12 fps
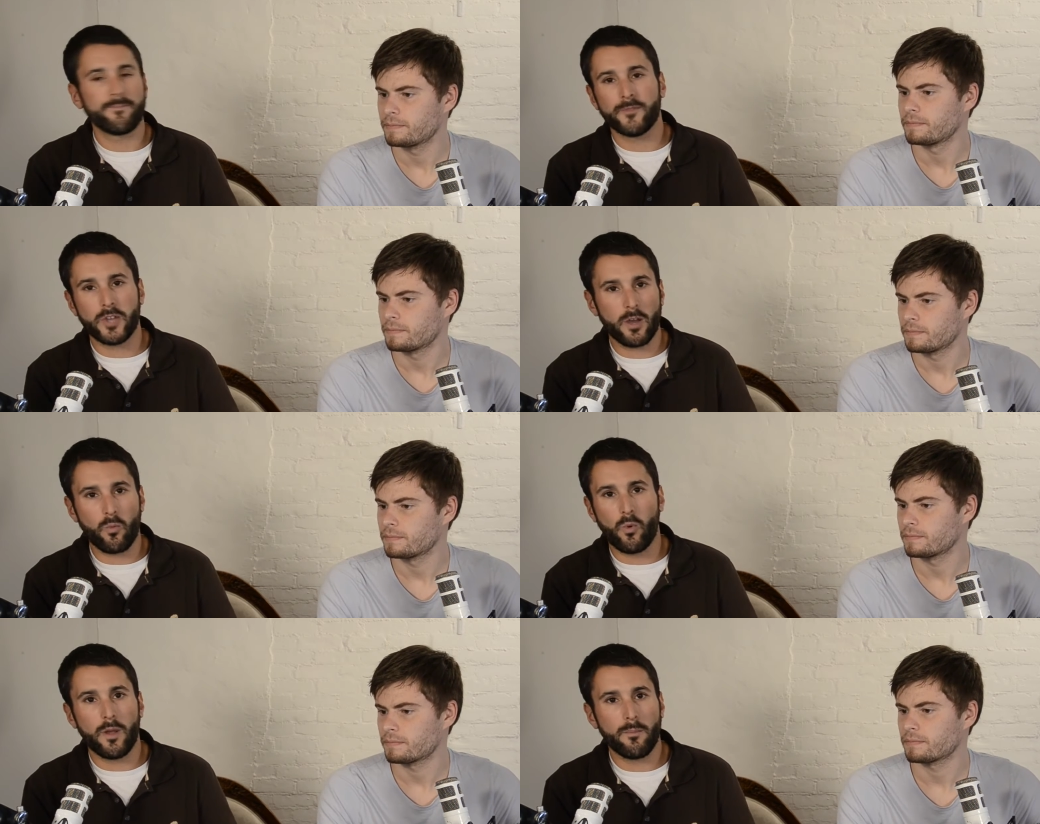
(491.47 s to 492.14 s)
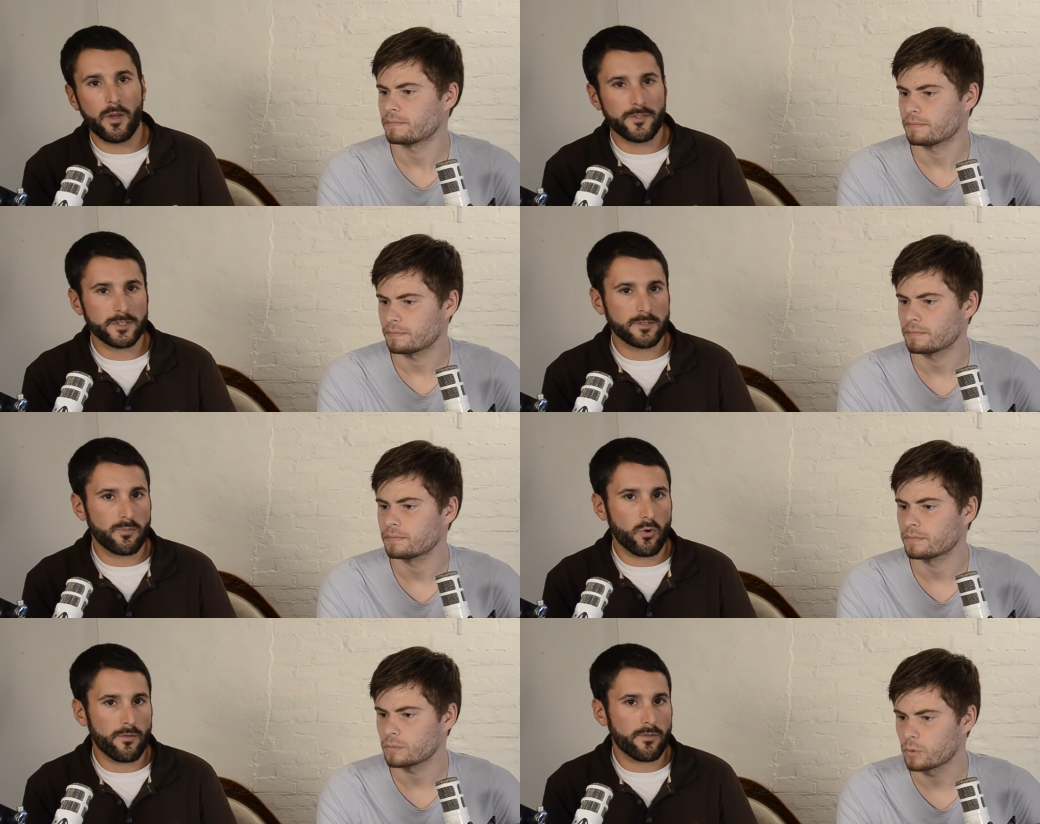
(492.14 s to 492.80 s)
Speaker 1: You get one month of
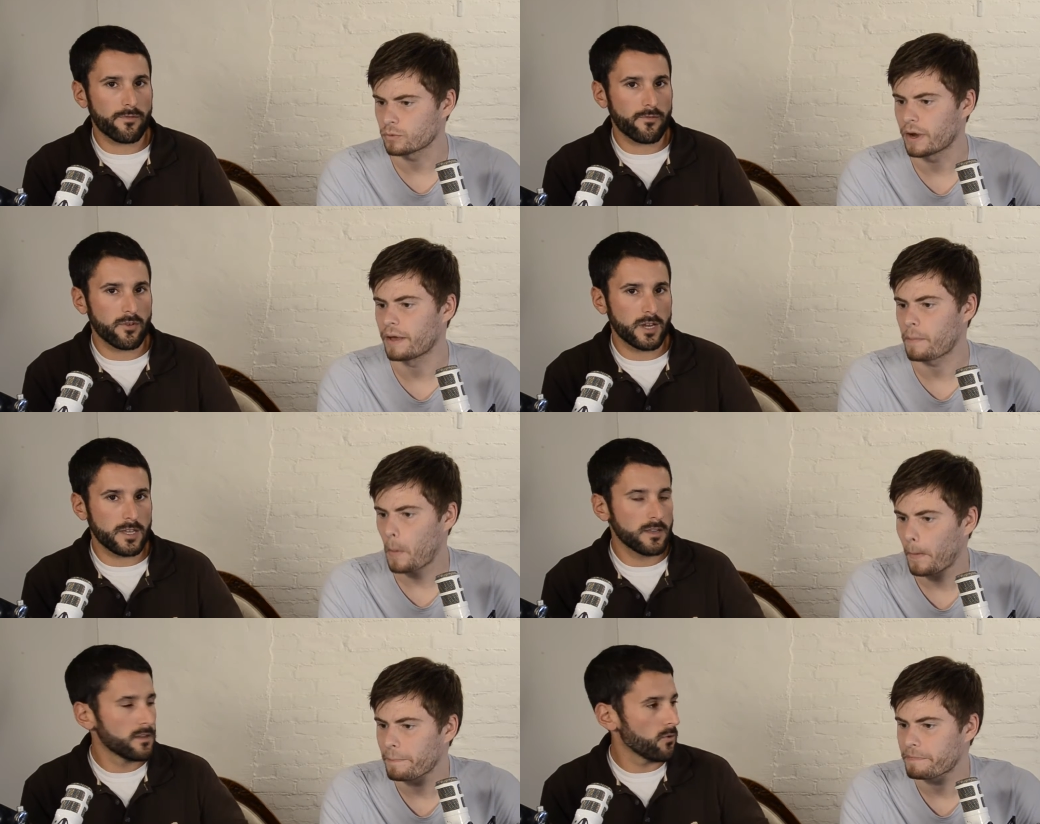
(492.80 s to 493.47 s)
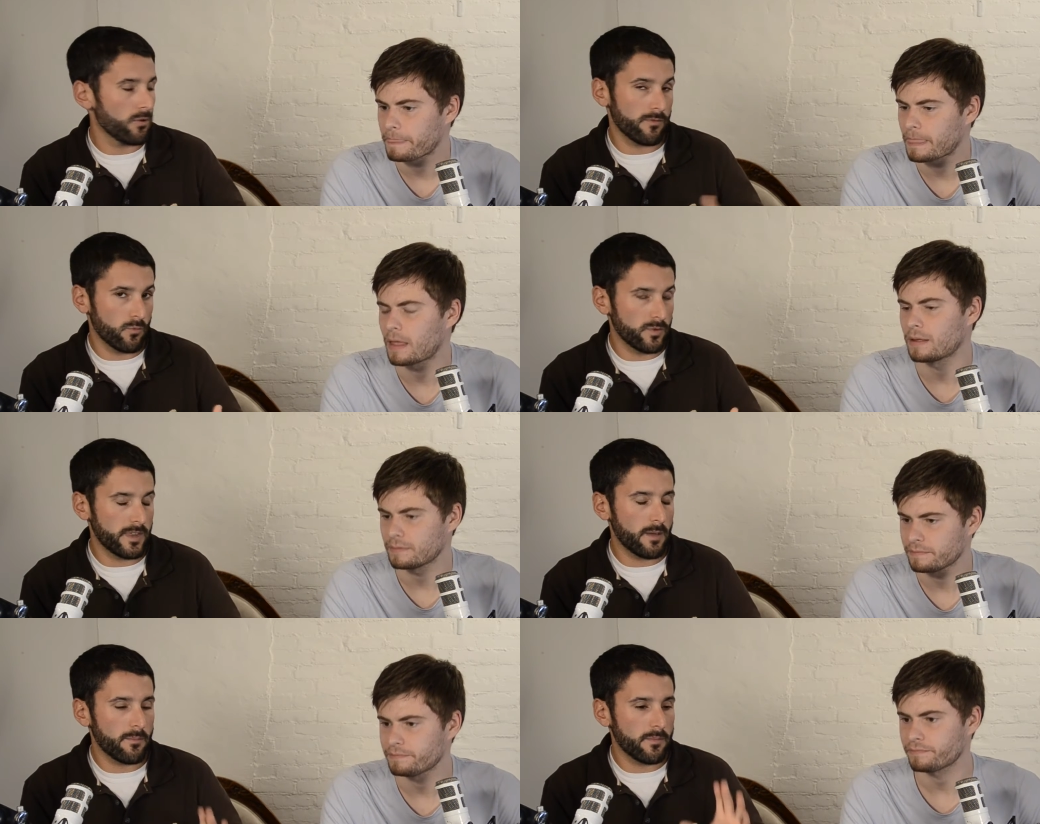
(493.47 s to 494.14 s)
support for free, right. or
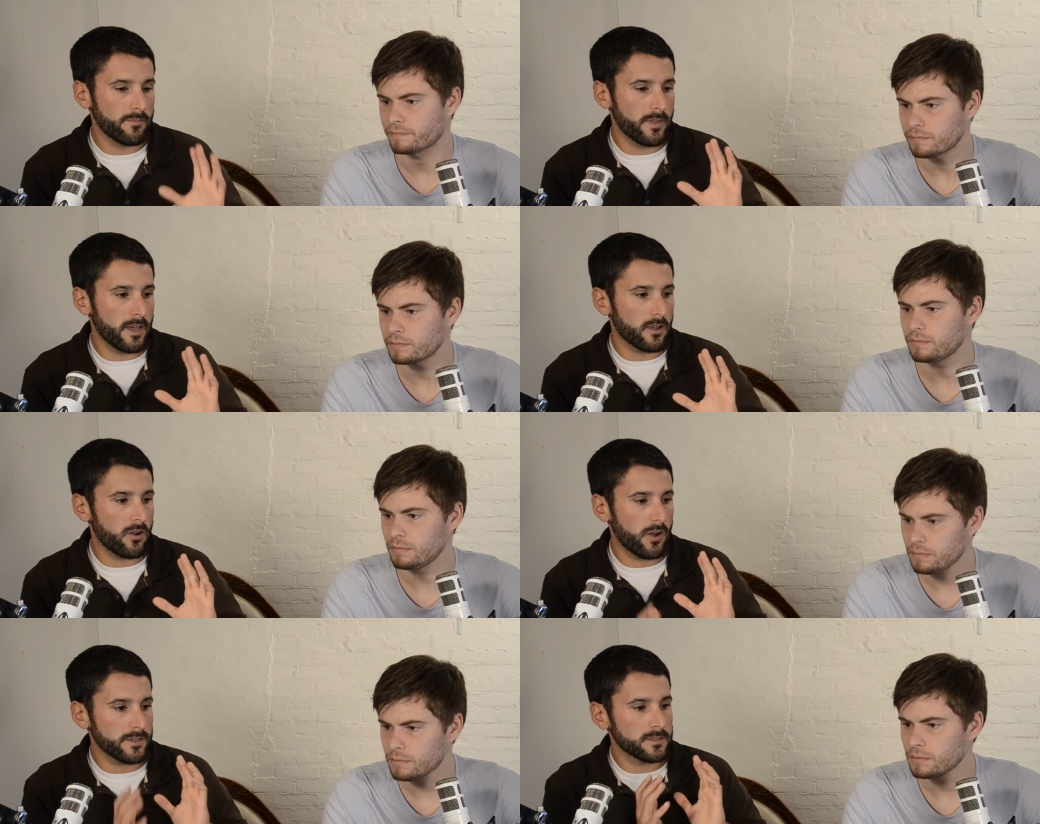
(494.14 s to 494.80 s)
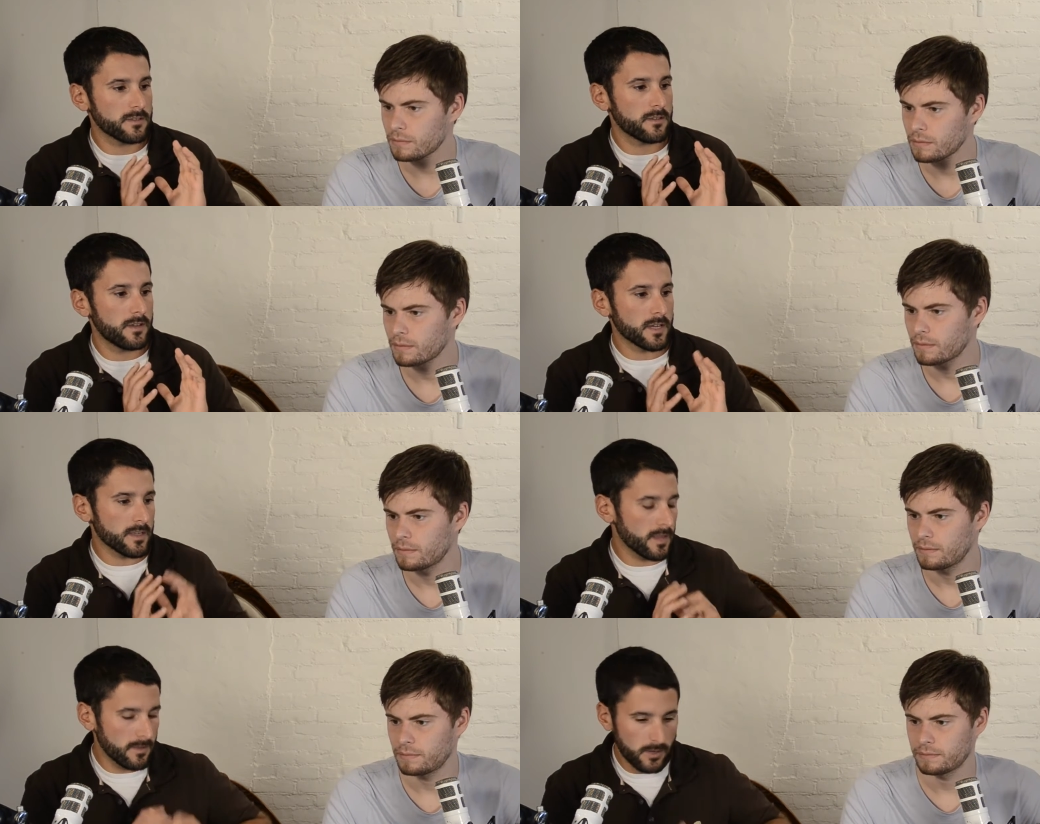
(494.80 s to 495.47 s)
with that that cost,
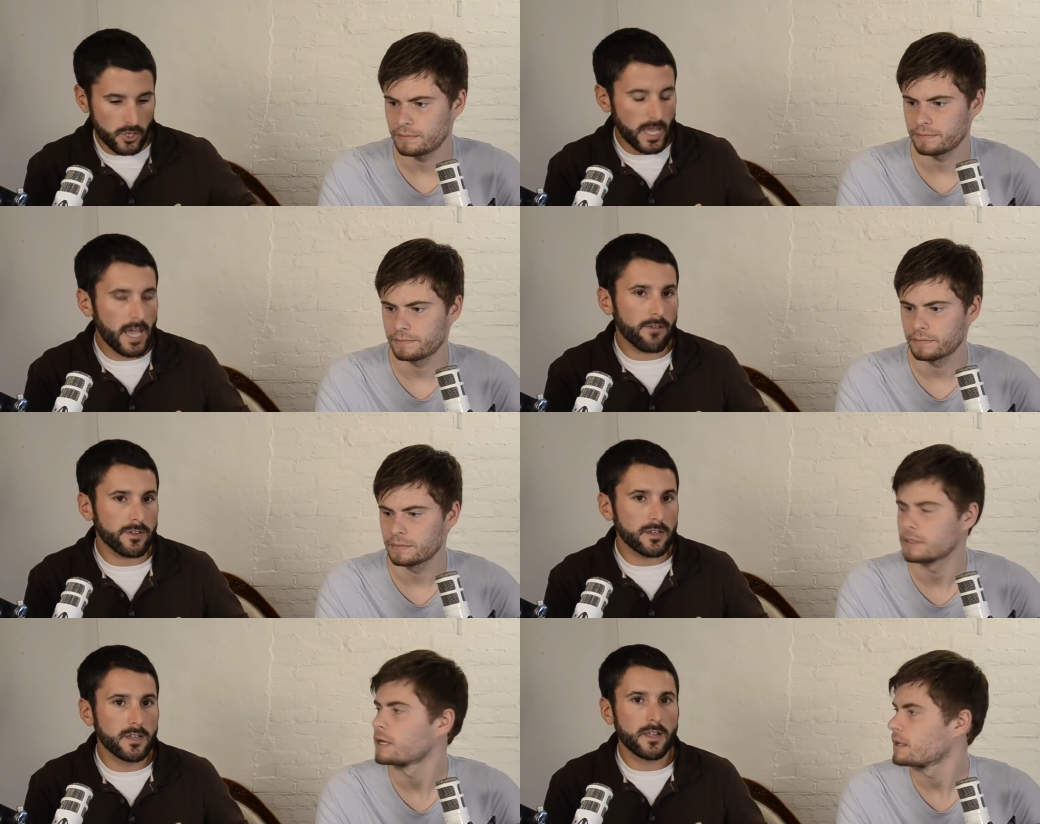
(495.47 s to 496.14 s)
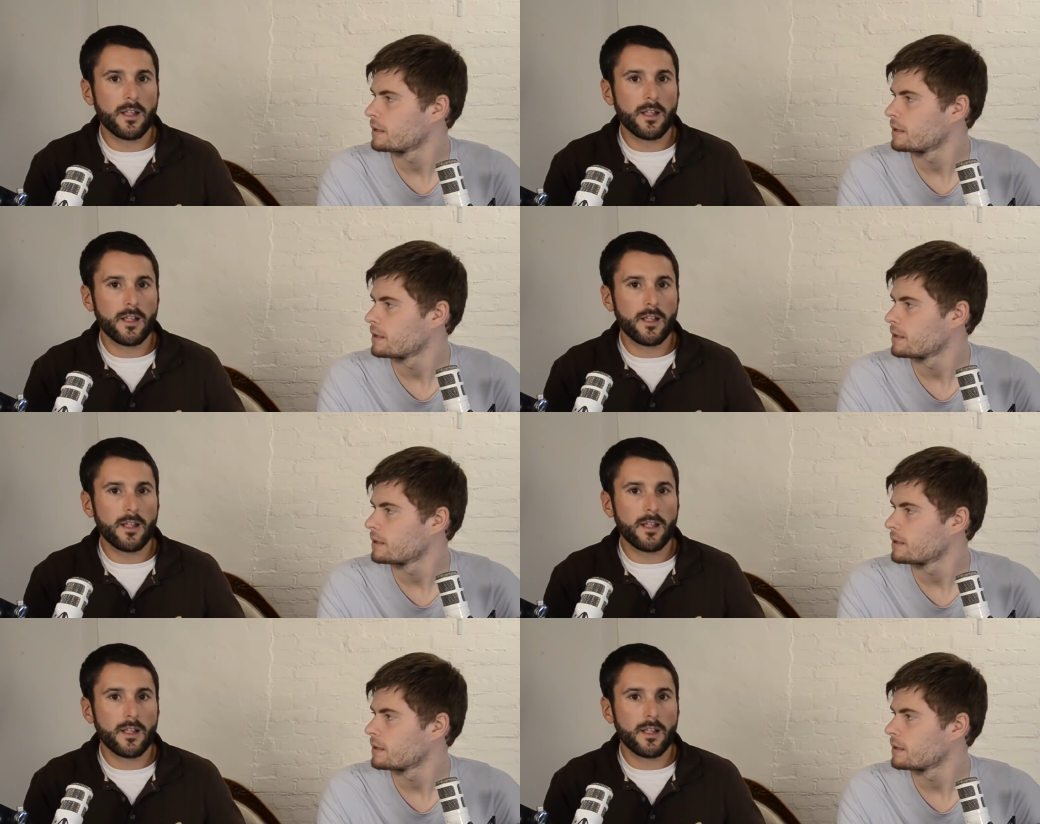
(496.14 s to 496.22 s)
and then there you have it.